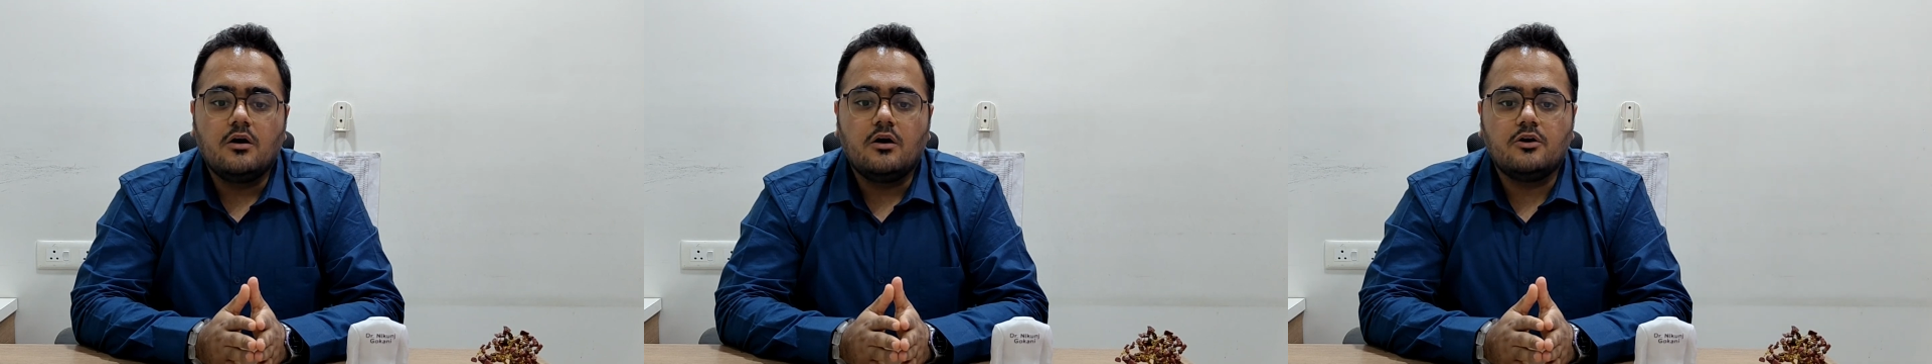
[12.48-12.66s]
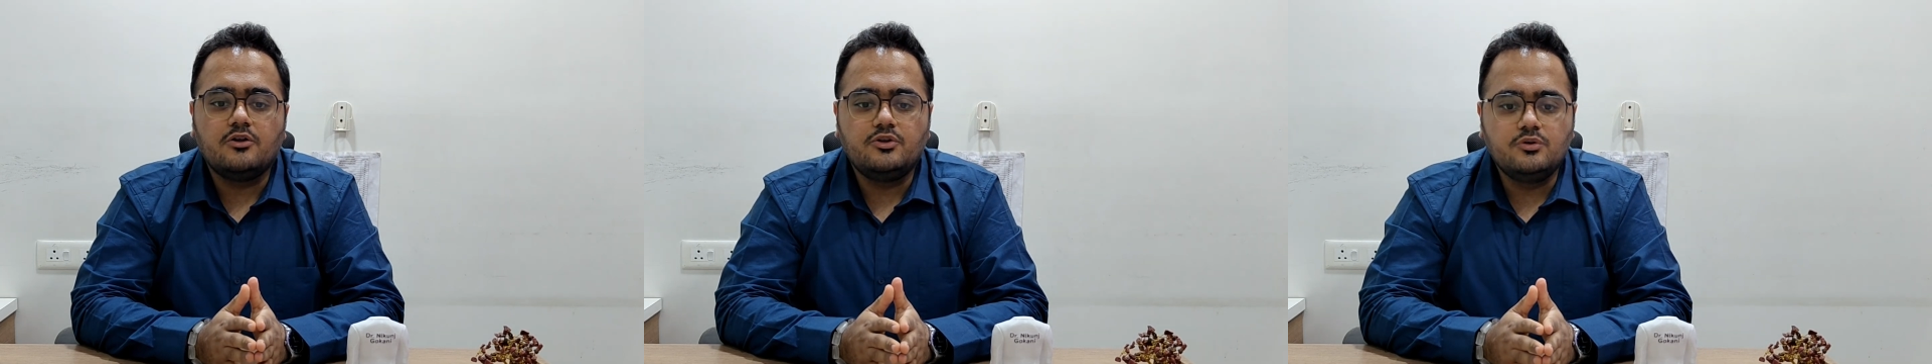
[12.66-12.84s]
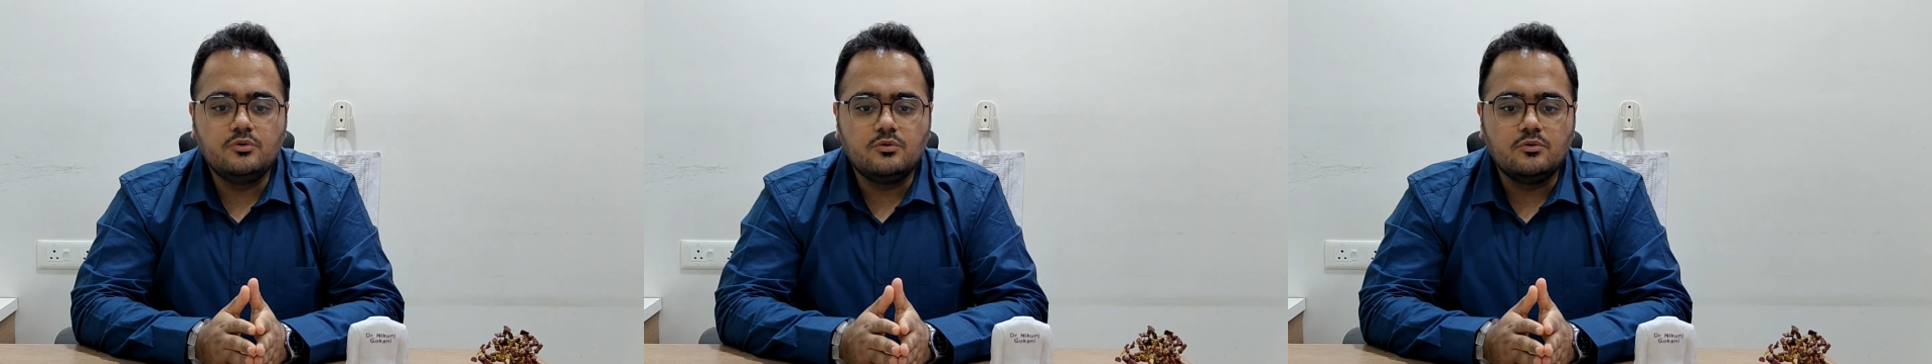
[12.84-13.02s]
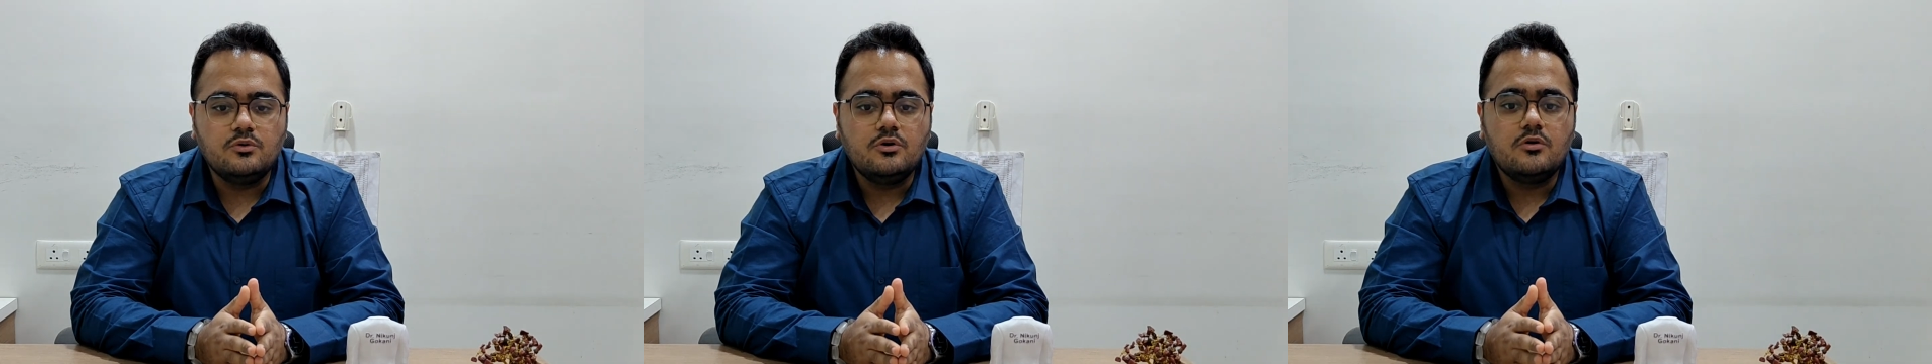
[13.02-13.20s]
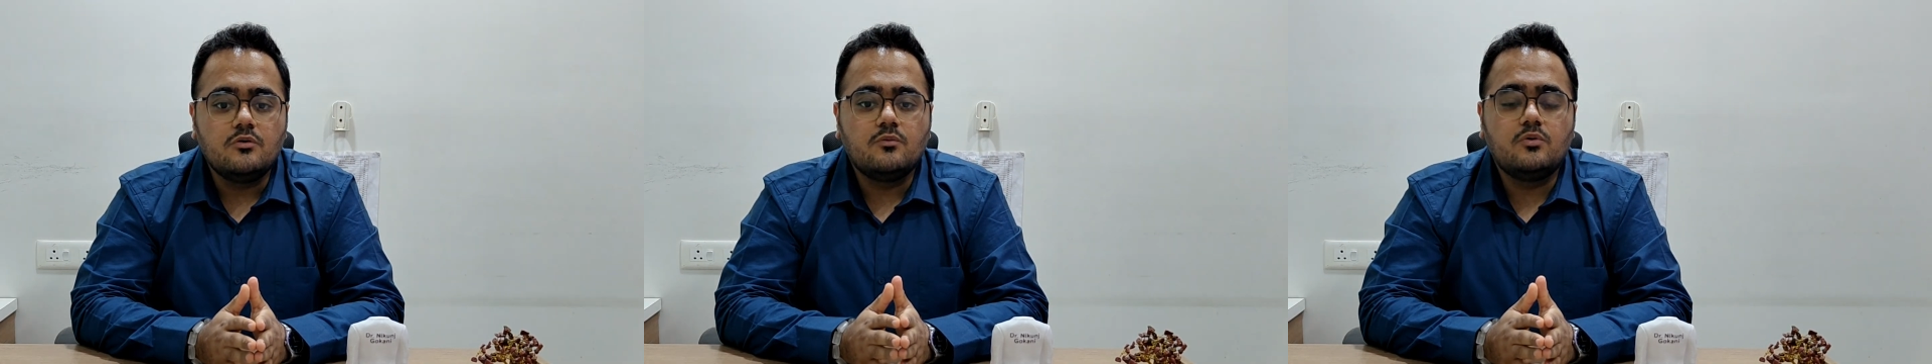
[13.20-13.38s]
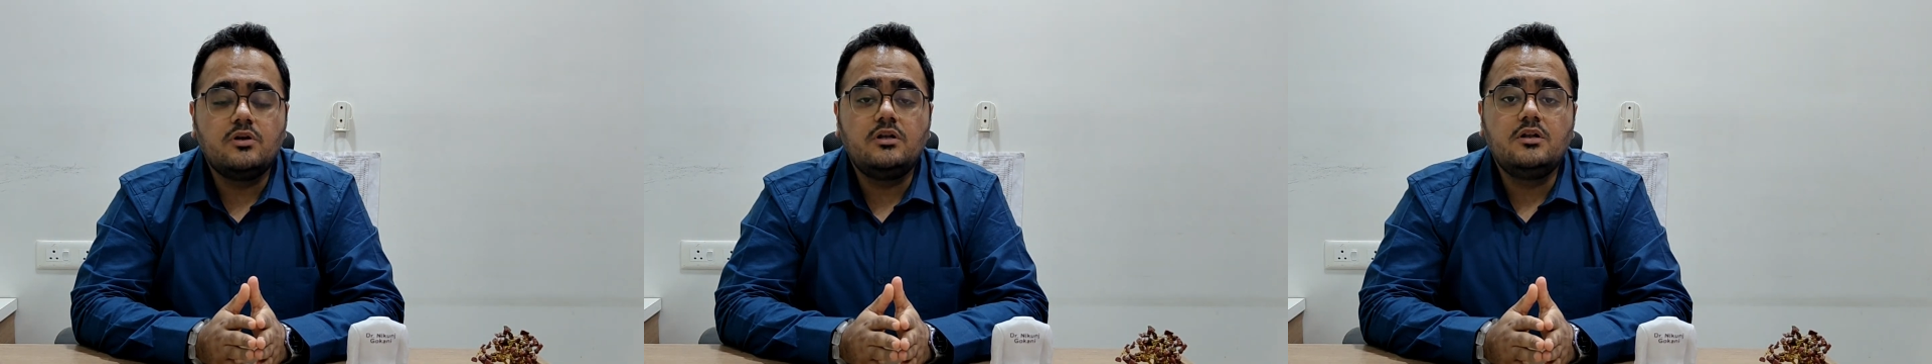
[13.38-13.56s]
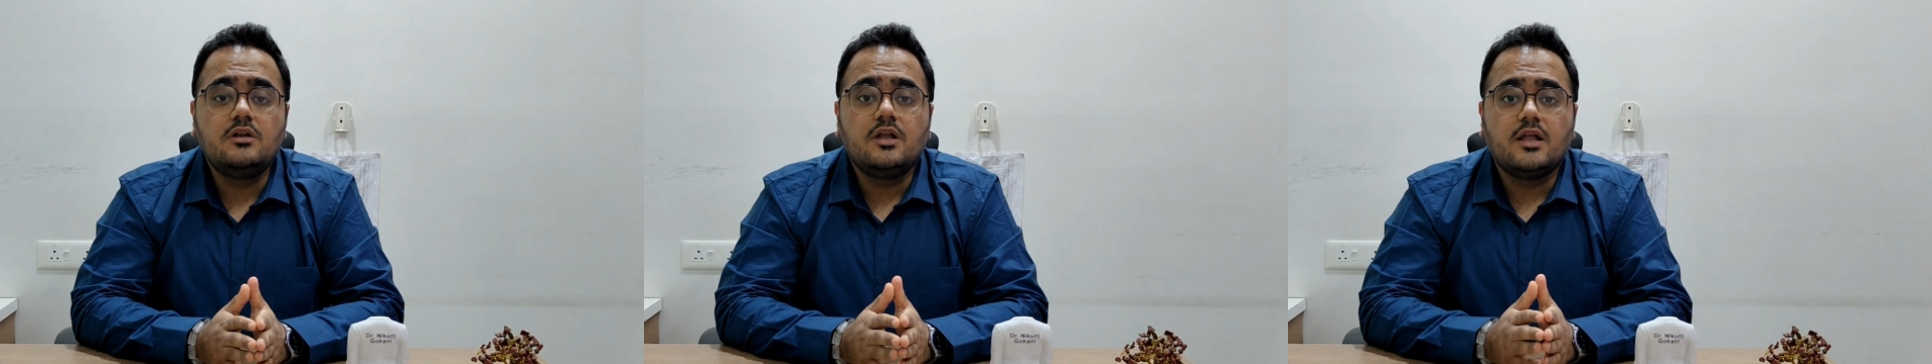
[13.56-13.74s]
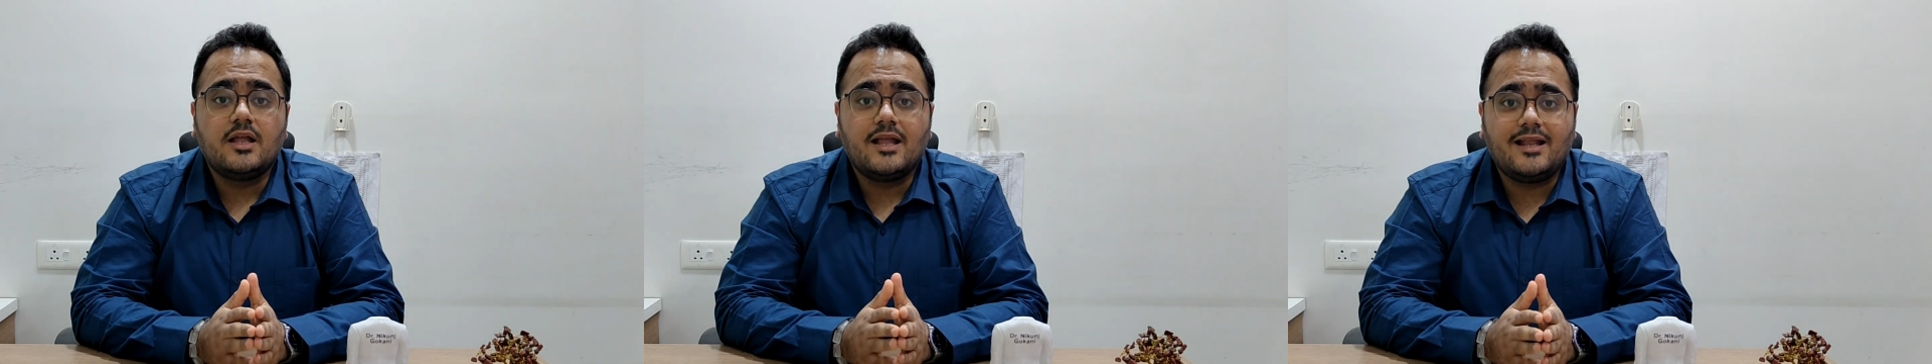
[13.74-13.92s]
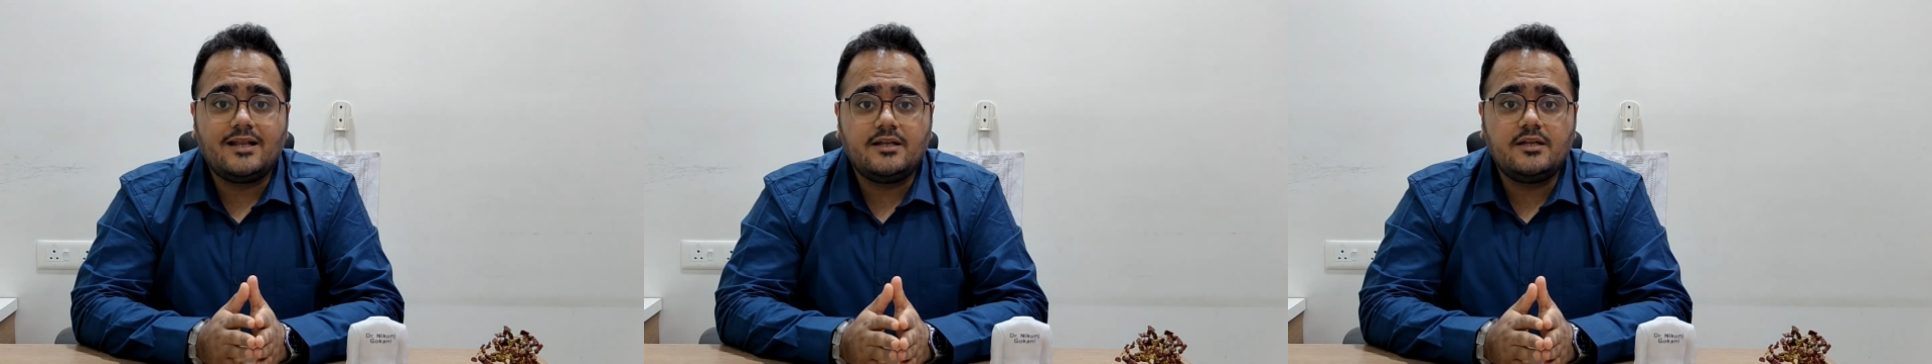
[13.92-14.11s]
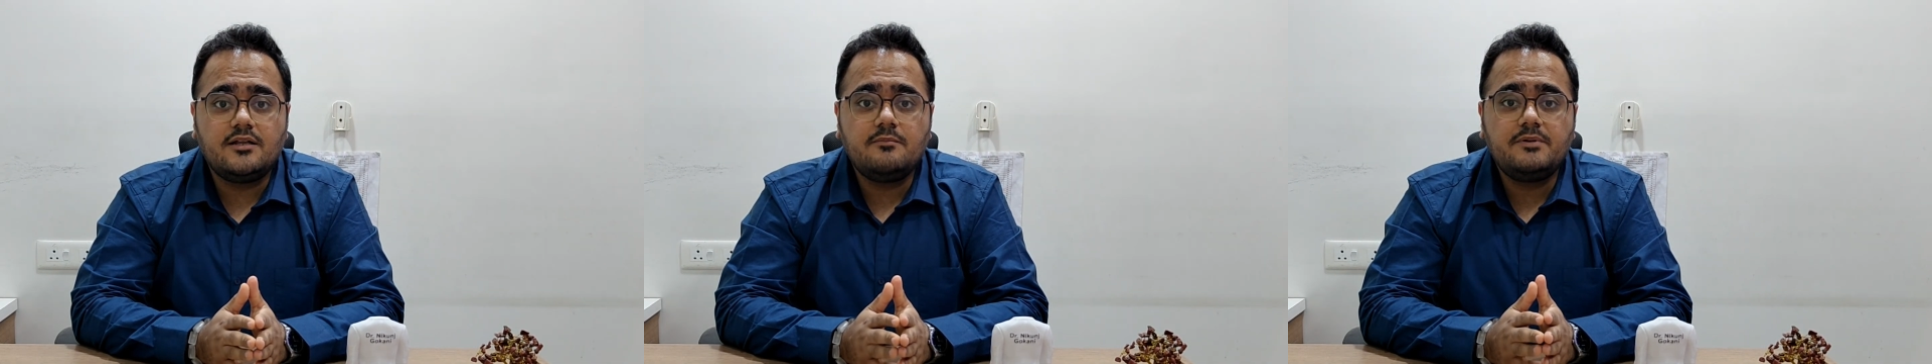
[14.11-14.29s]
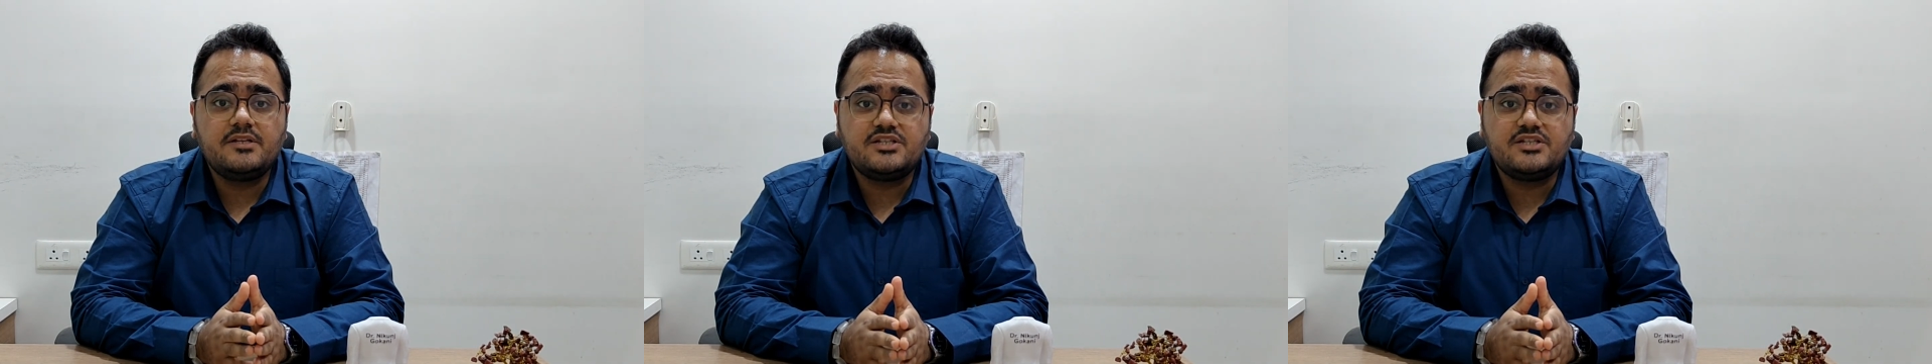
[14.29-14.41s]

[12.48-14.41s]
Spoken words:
or you would end up